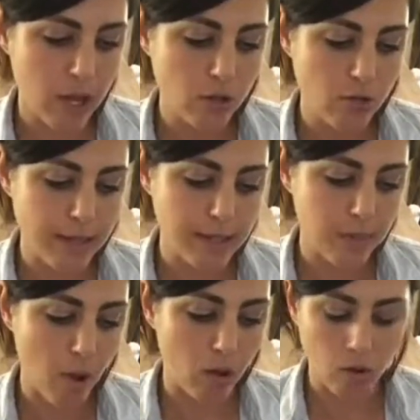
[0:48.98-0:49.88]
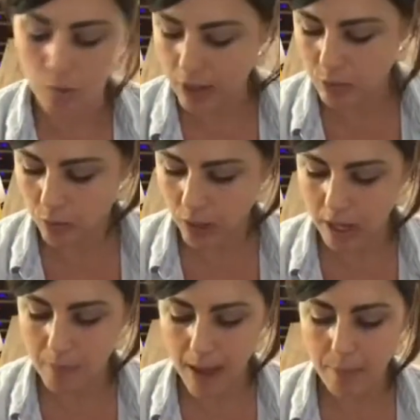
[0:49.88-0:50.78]
dressing bottle, which we're going
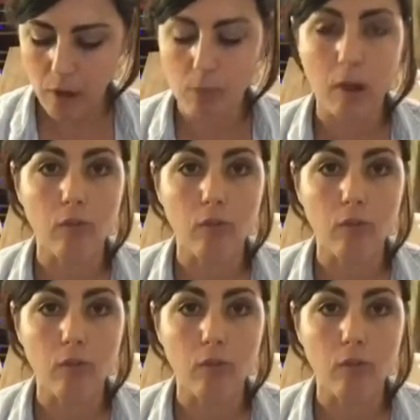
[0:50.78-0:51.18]
to make Buttermilk